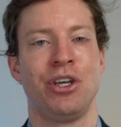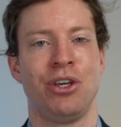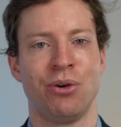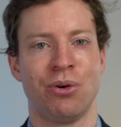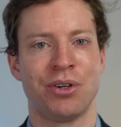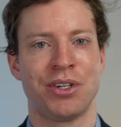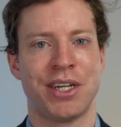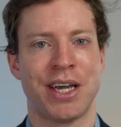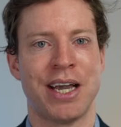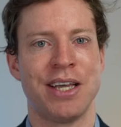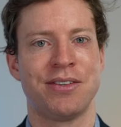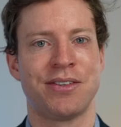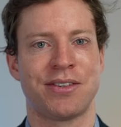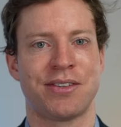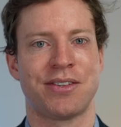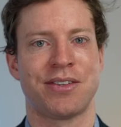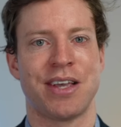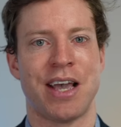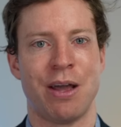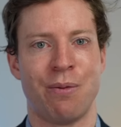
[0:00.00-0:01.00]
to your
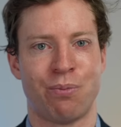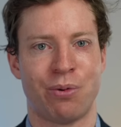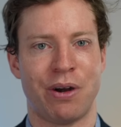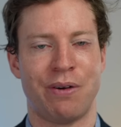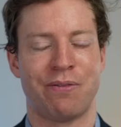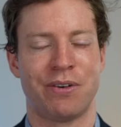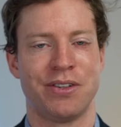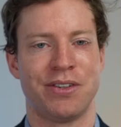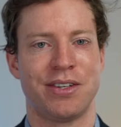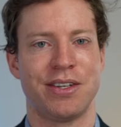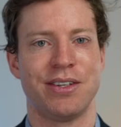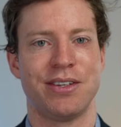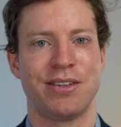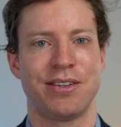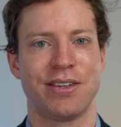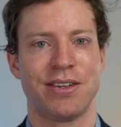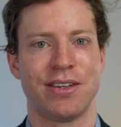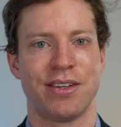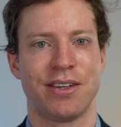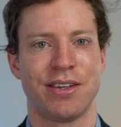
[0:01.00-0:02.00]
tastes and
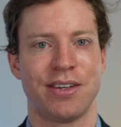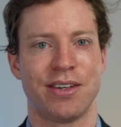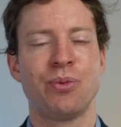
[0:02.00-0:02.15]
preferences.